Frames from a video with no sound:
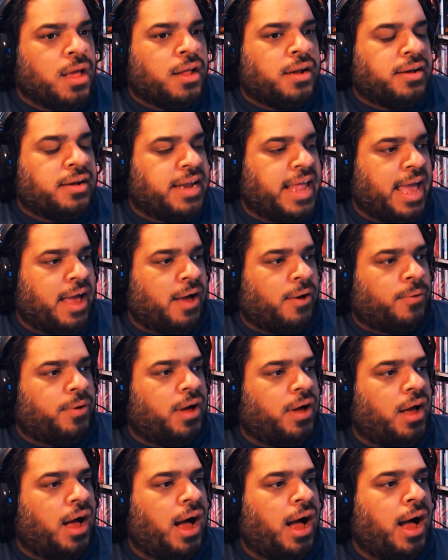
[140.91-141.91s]
Now,
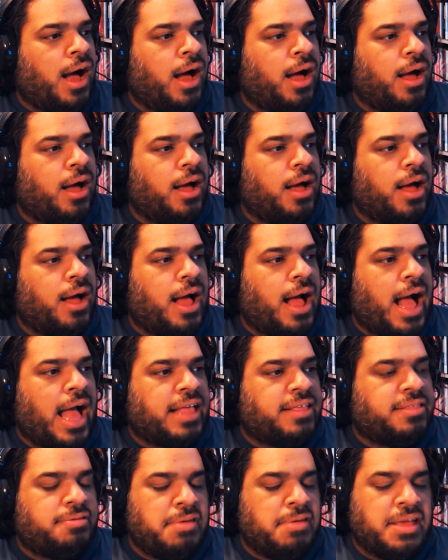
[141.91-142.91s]

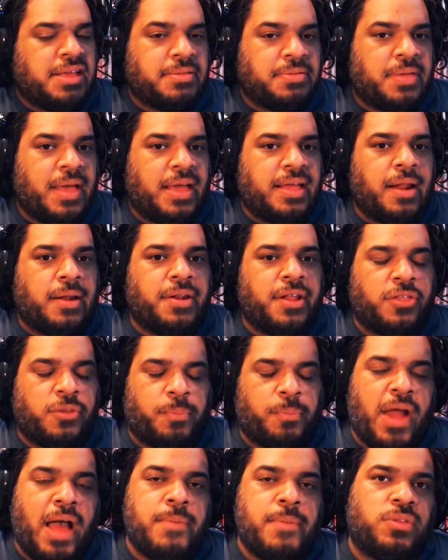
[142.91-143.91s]
I think that another
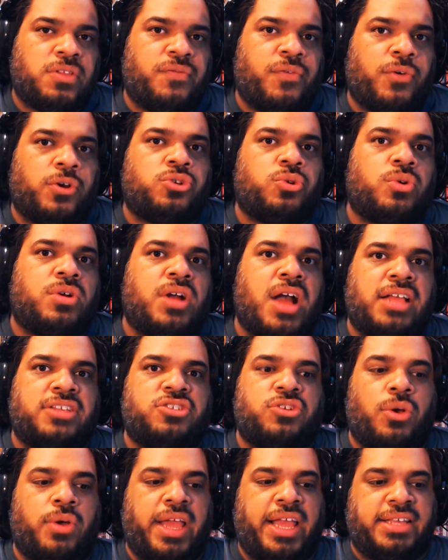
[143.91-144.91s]
problem with the Virtual
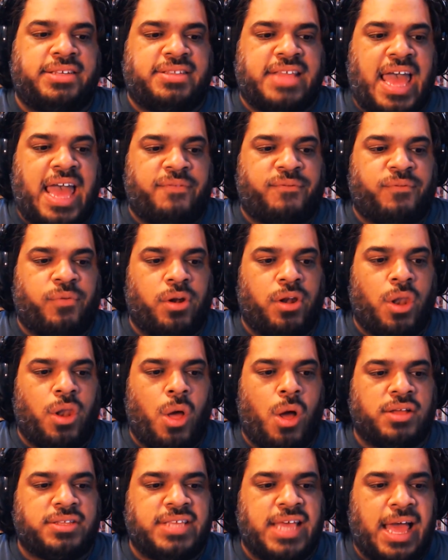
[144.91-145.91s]
Console is that for a
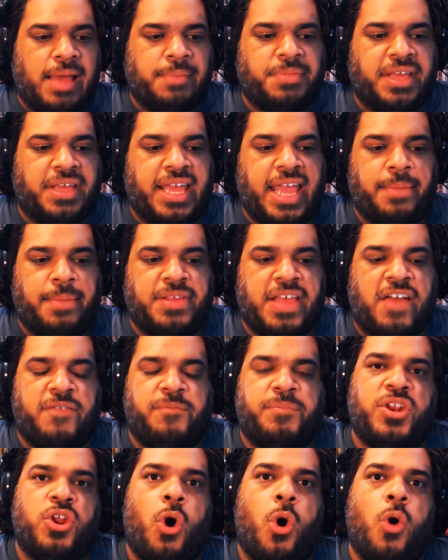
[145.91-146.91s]
long time the games
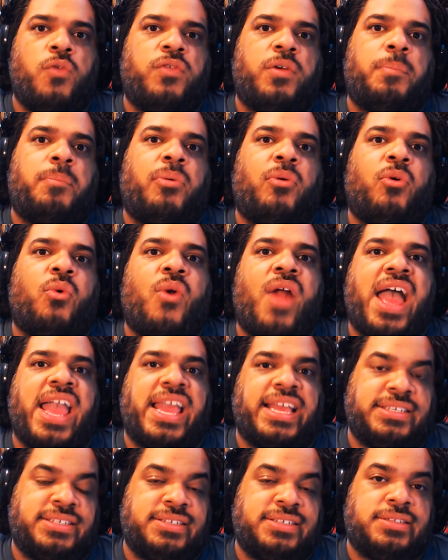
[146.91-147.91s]
have been
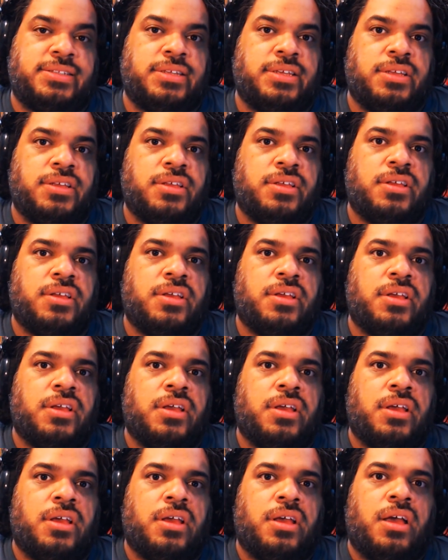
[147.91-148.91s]
overpriced.
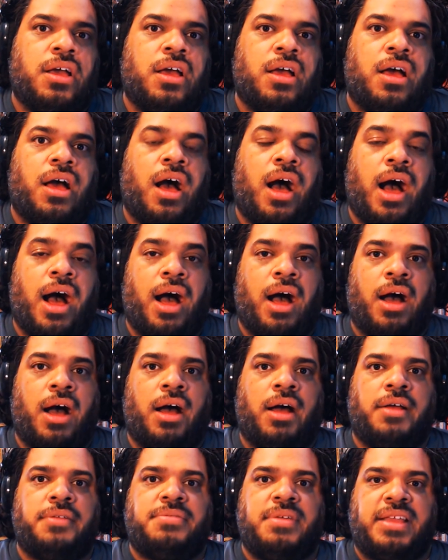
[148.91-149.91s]

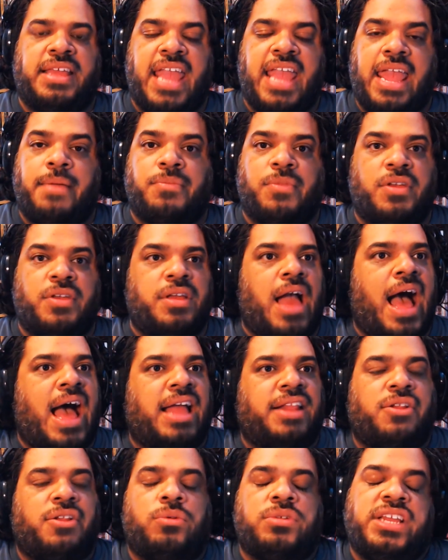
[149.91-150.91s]
The game,
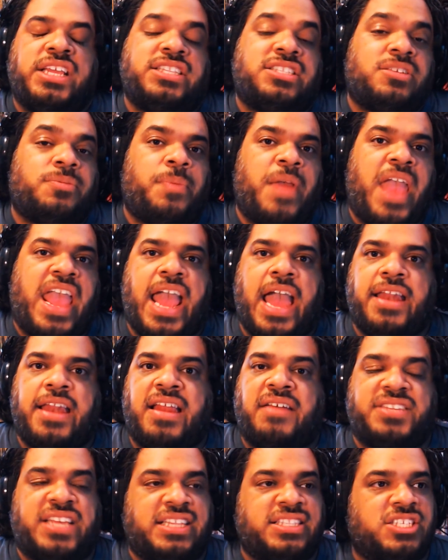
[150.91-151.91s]
I don't need to pay, and
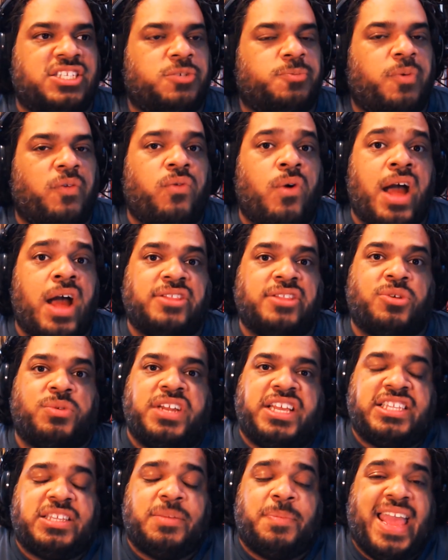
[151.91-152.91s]
I've said this before, I
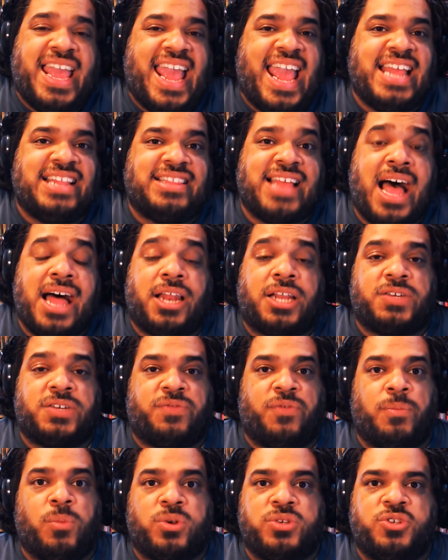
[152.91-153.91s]
don't need to pay $8
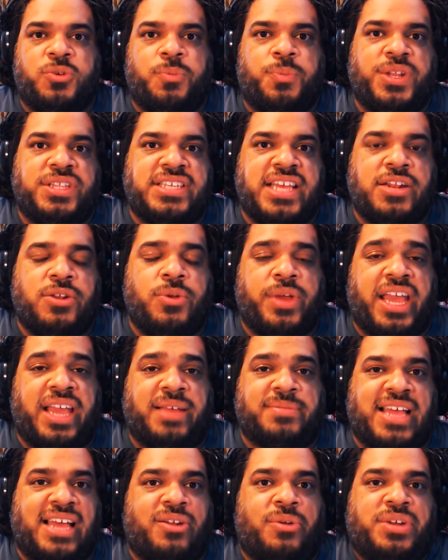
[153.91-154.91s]
for more Super Nintendo
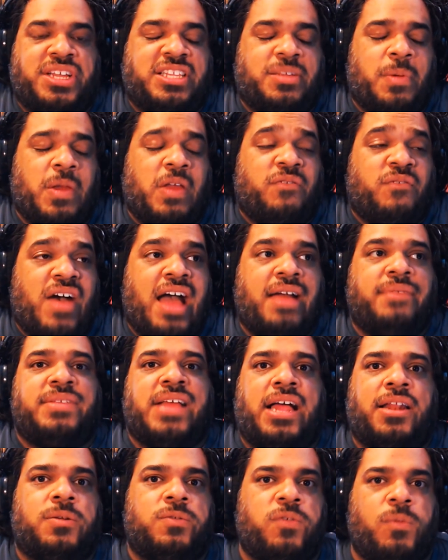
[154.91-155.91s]
games. I don't need to pay
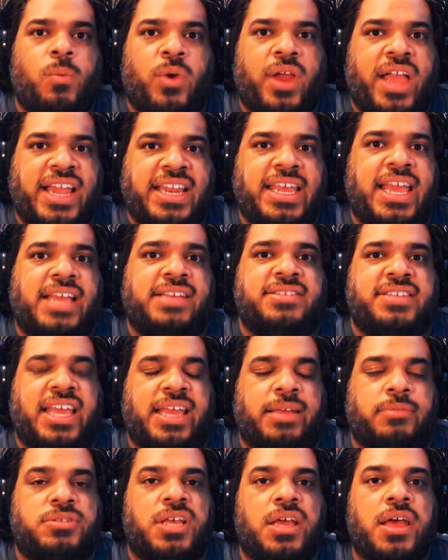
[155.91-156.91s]
$5 for more NES
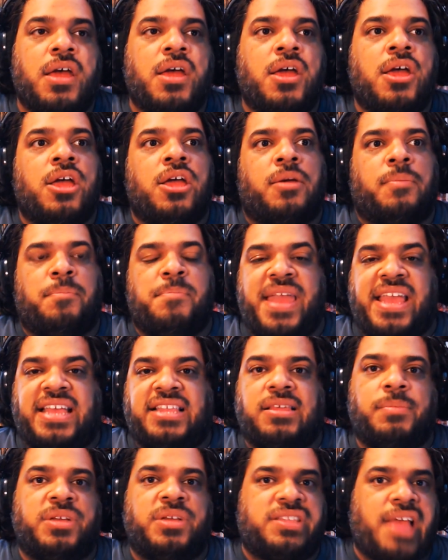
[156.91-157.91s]
games. Make
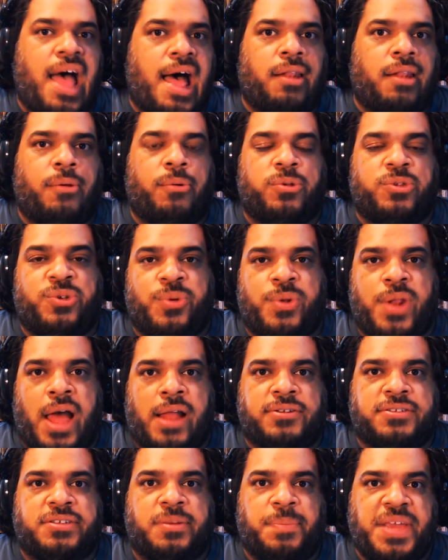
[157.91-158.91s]
them $1 or
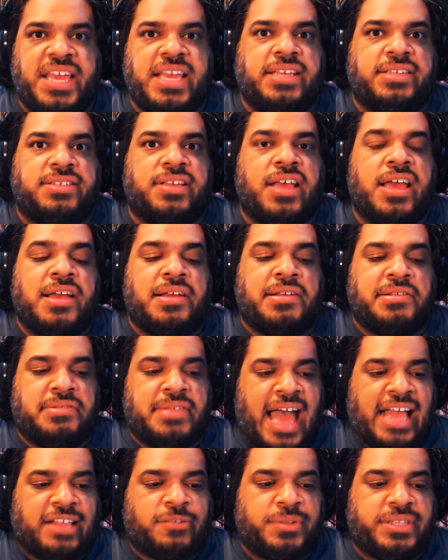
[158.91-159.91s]
$2 a piece.
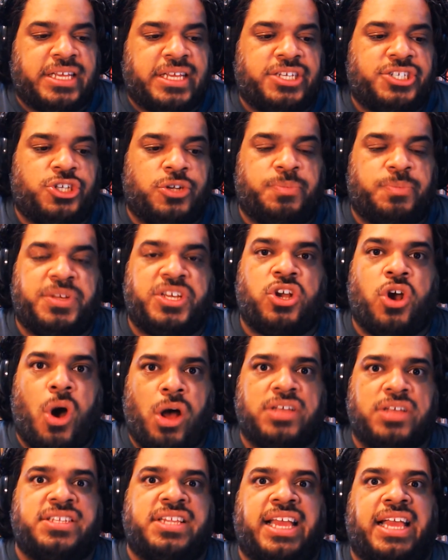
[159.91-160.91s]
That's what they should be
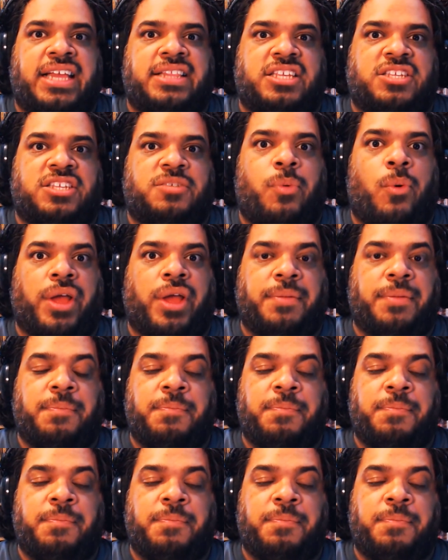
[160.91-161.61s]
costing at this point.